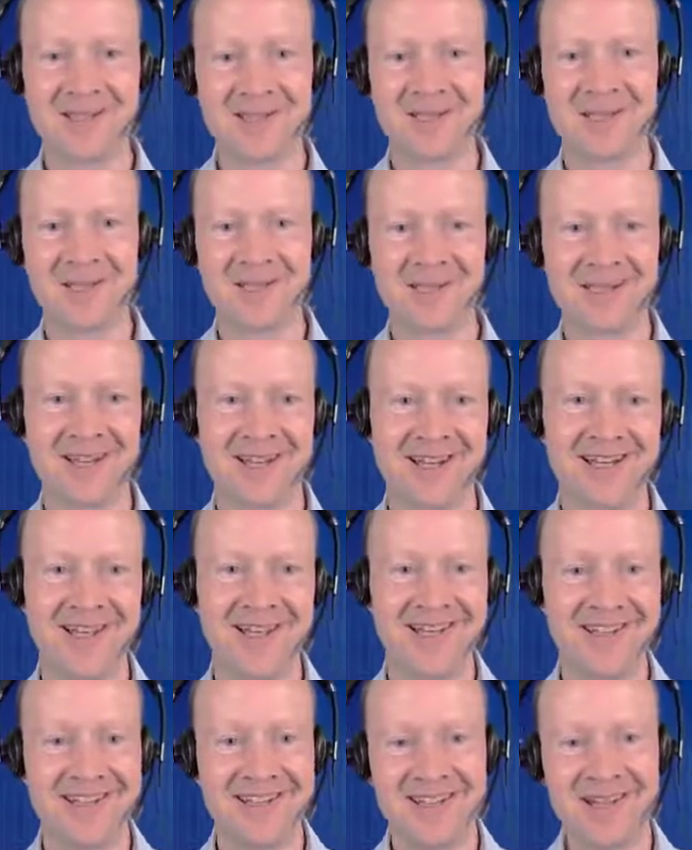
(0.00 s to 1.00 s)
not something
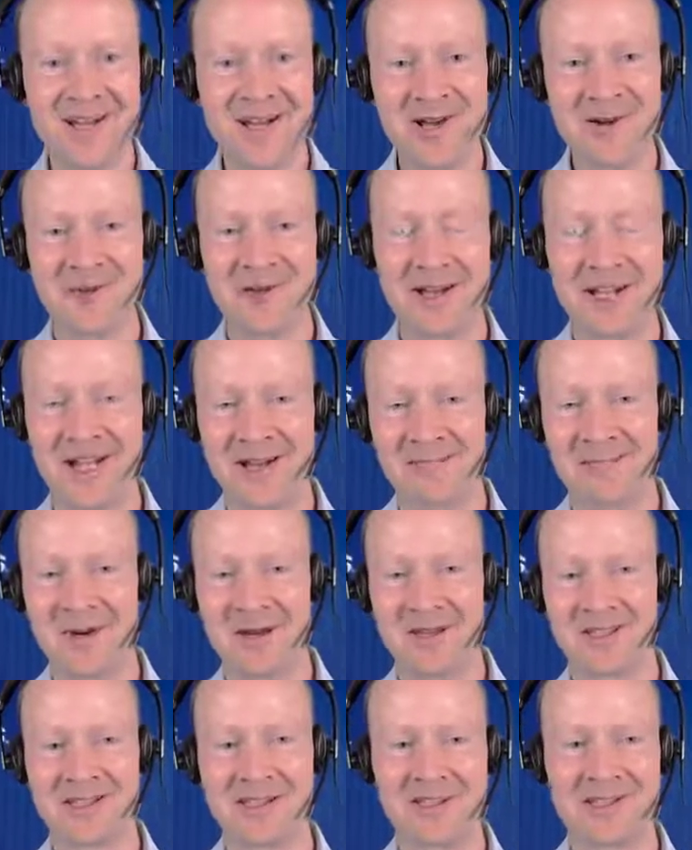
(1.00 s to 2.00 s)
we can
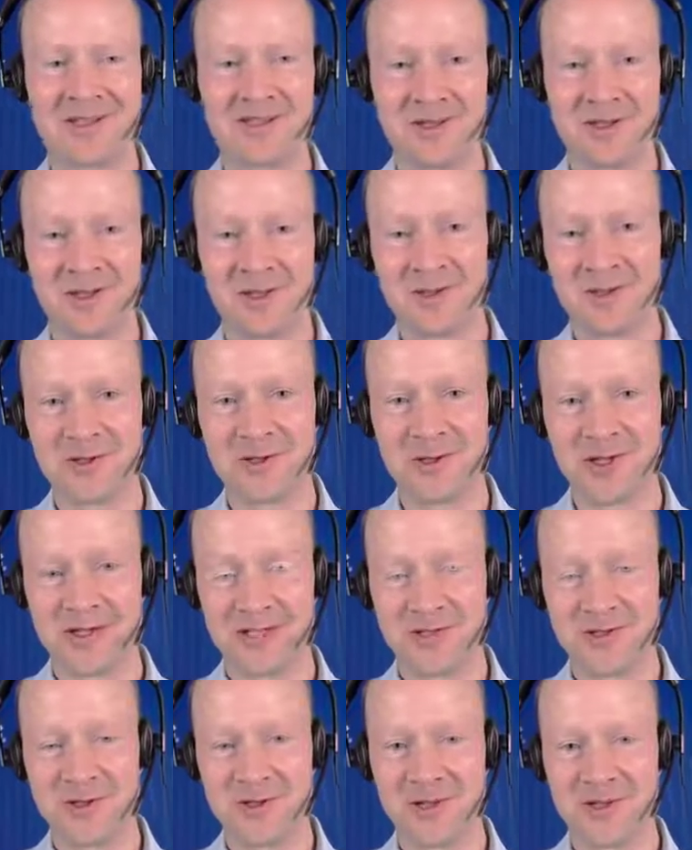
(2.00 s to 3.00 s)
pass on to an
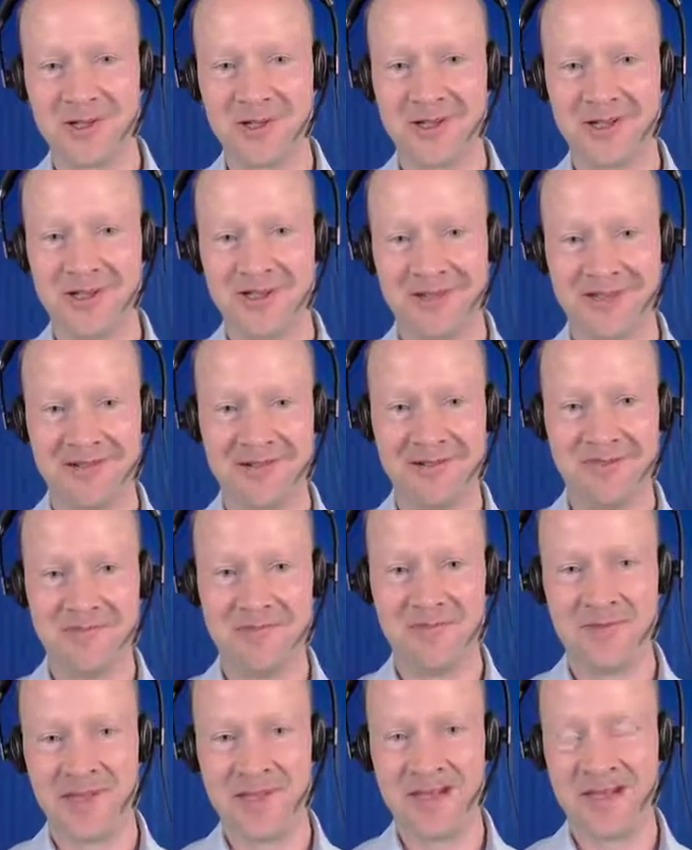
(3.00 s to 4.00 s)
insurer.
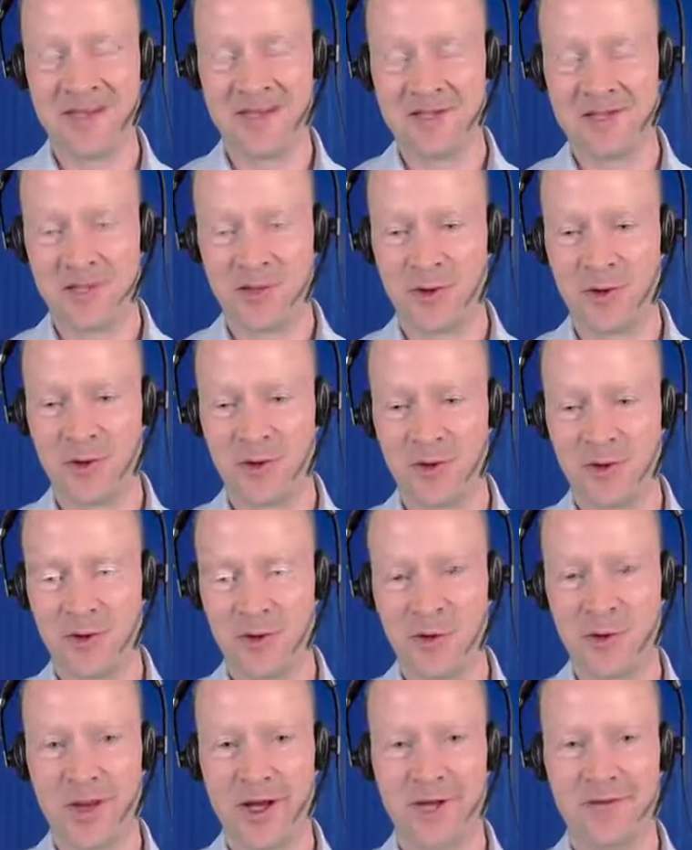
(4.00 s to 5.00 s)
There's no
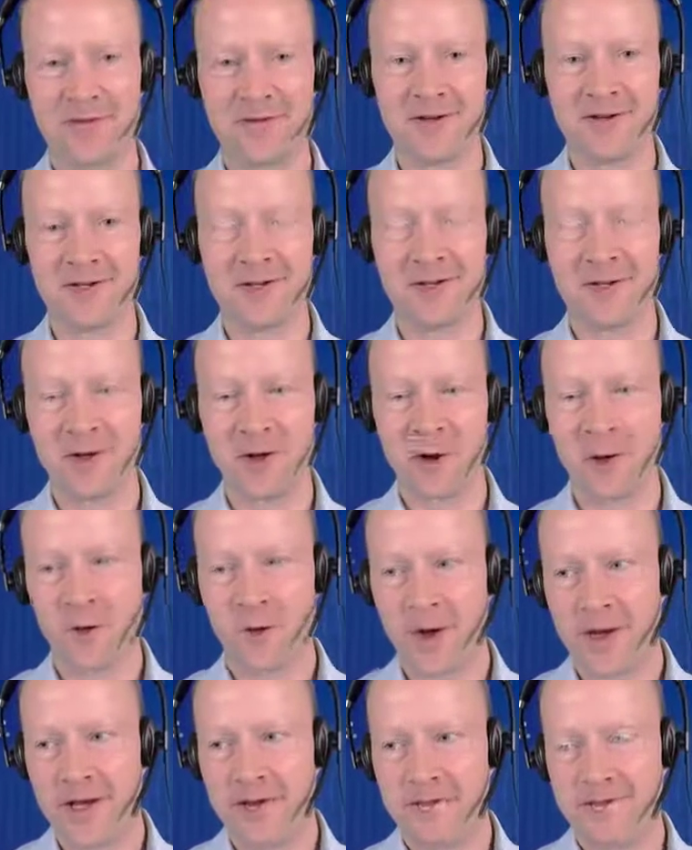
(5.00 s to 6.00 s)
way
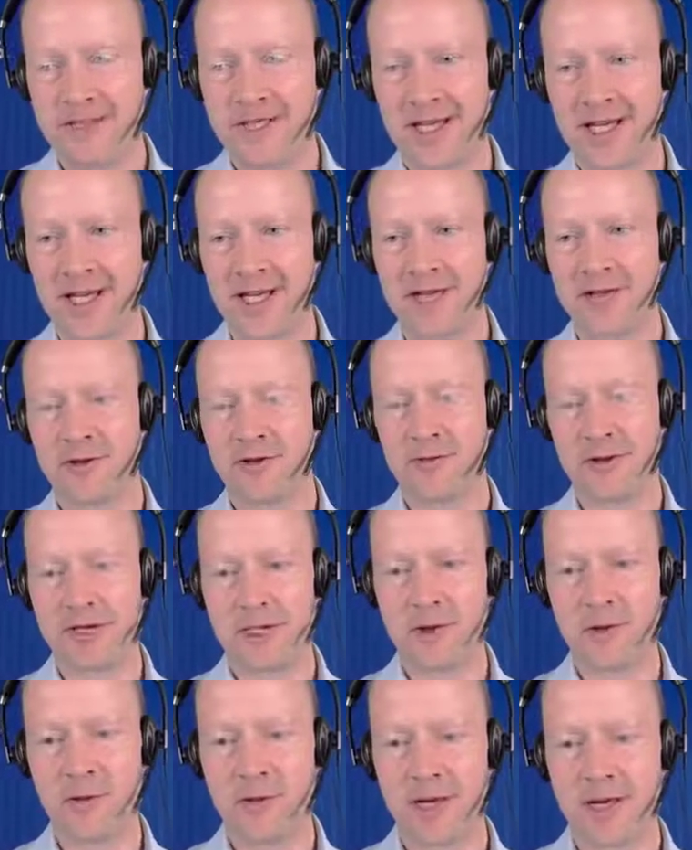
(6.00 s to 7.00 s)
of taking the
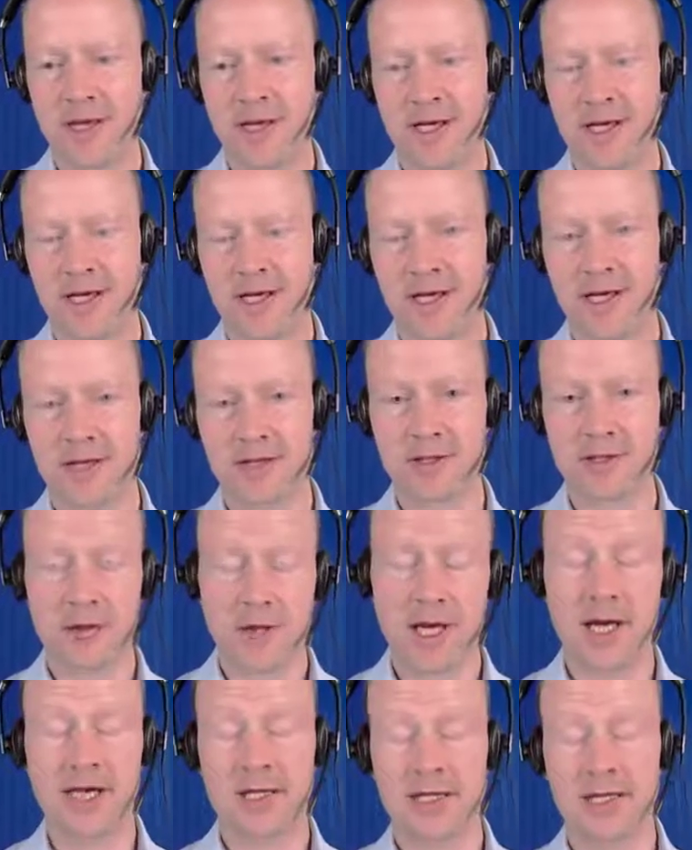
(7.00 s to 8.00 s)
risk away. So
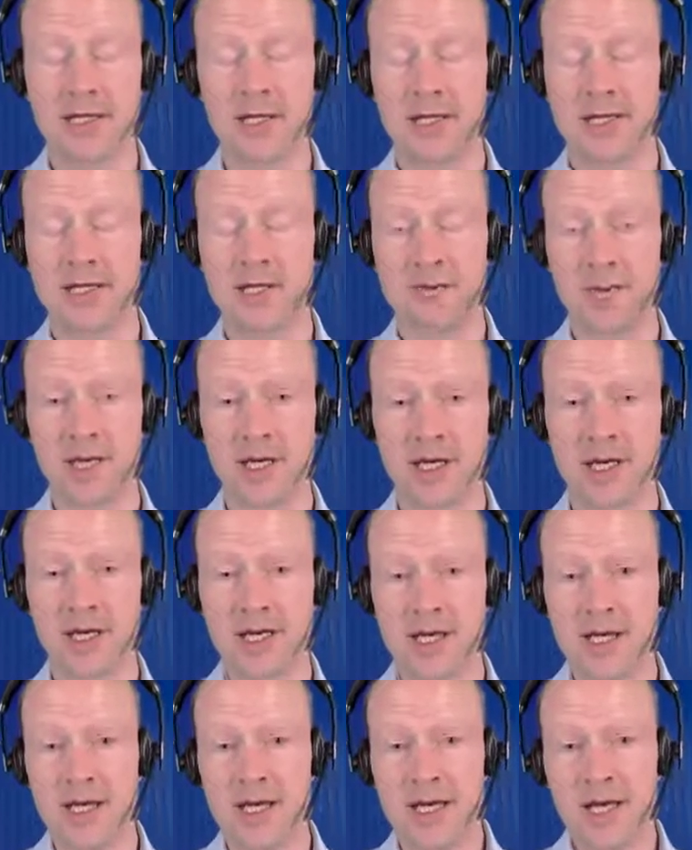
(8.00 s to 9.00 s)
yeah, it's a
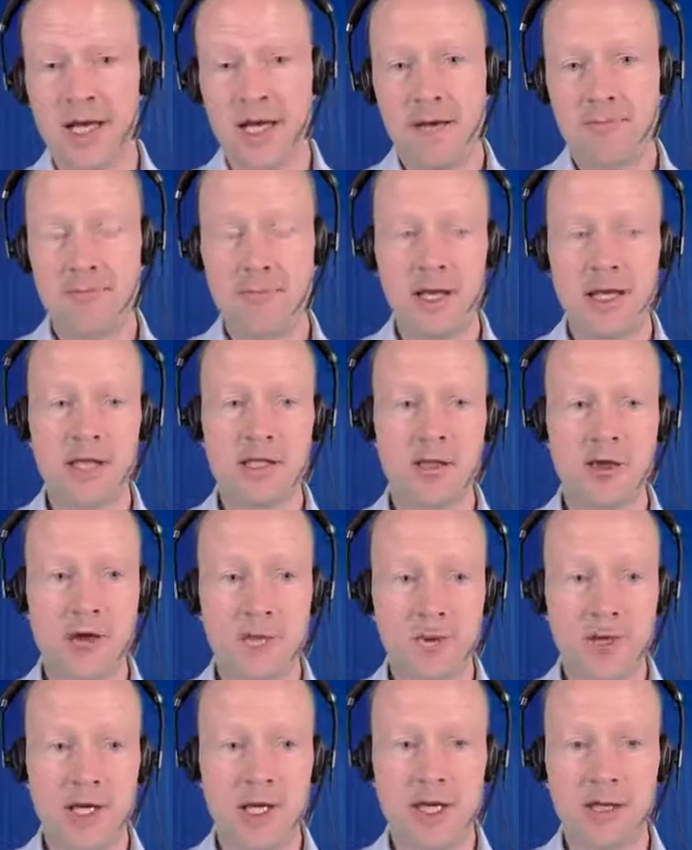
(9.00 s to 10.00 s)
big
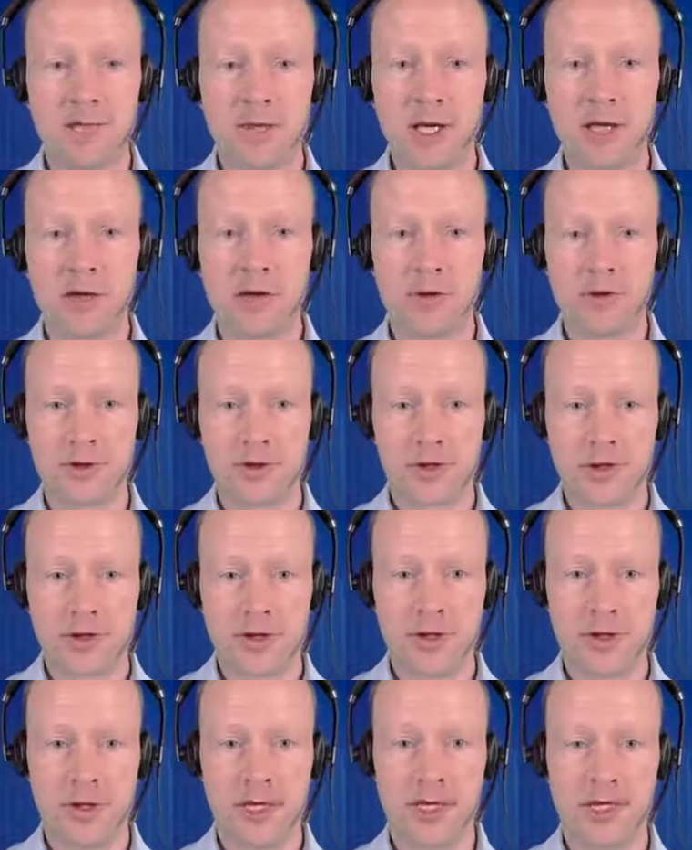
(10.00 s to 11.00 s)
topic and big
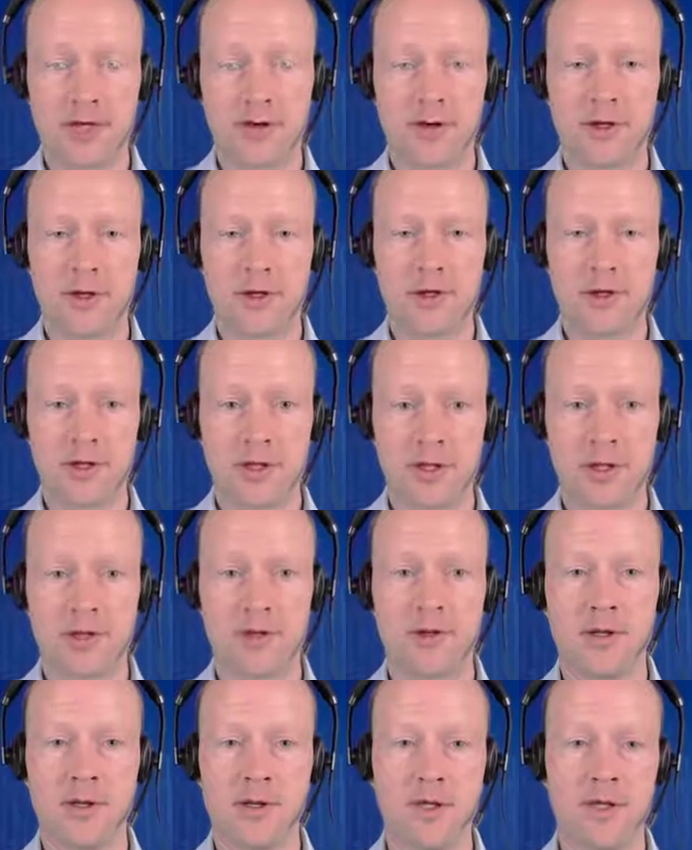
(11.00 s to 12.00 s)
concern, and there are
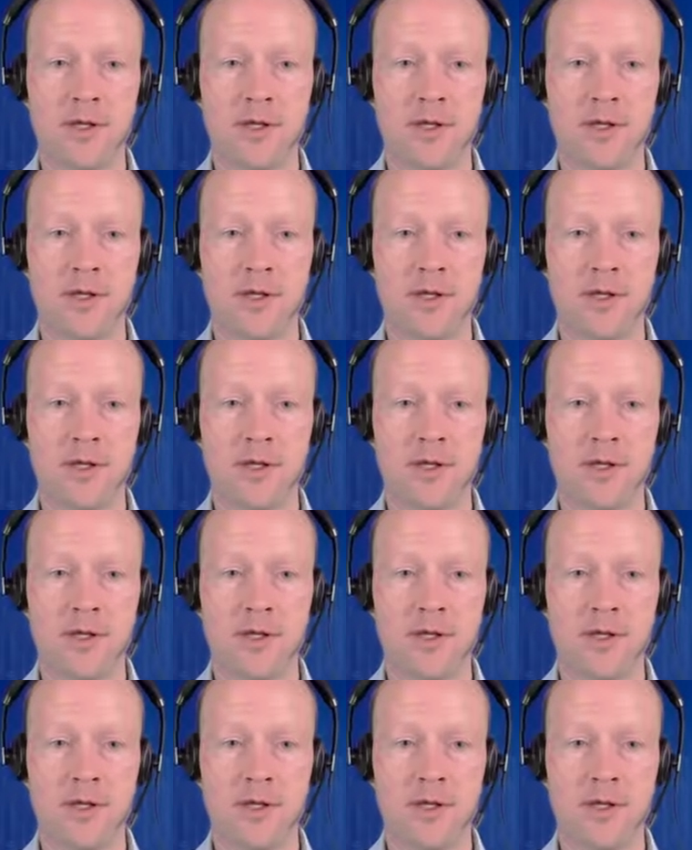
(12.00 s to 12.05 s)
certain